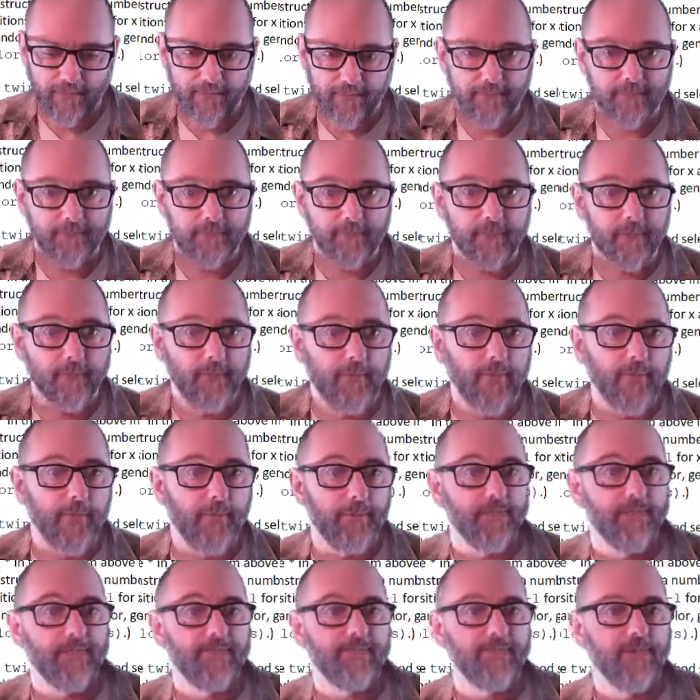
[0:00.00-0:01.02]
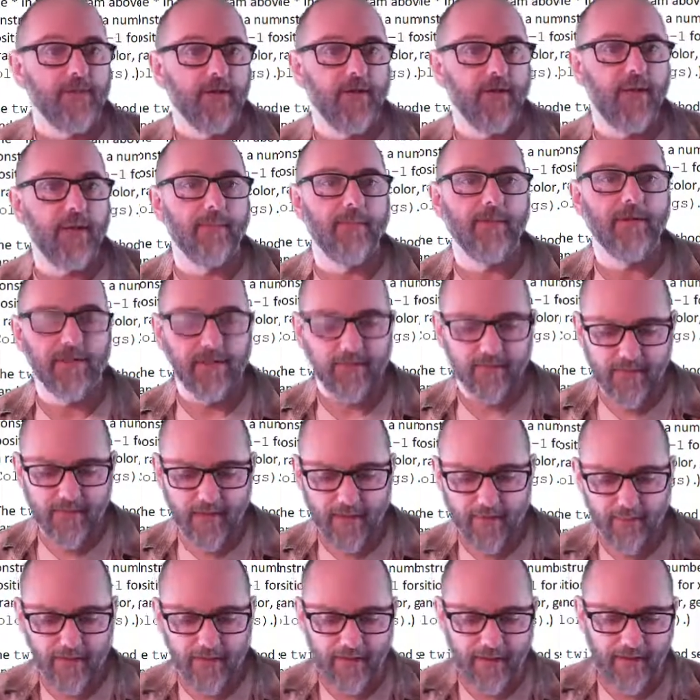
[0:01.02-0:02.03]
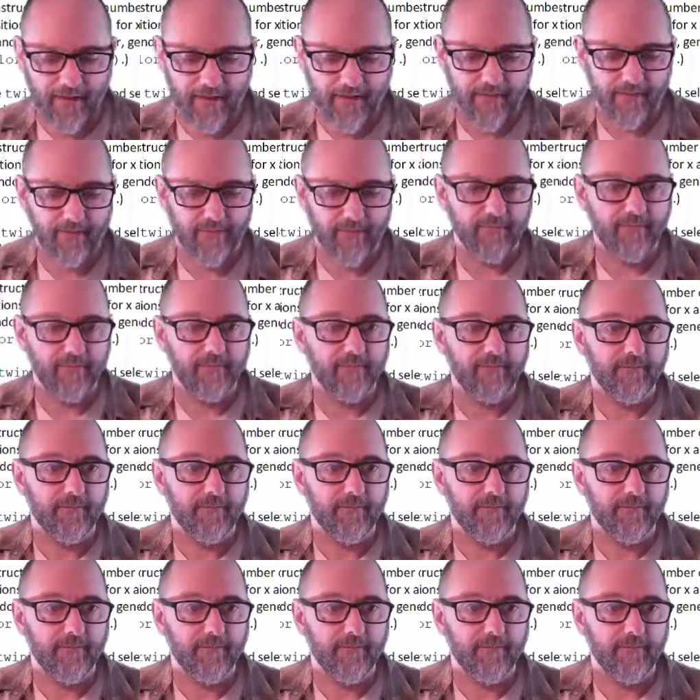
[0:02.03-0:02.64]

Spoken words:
that. Boom. Okay, I'm going to leave that blank.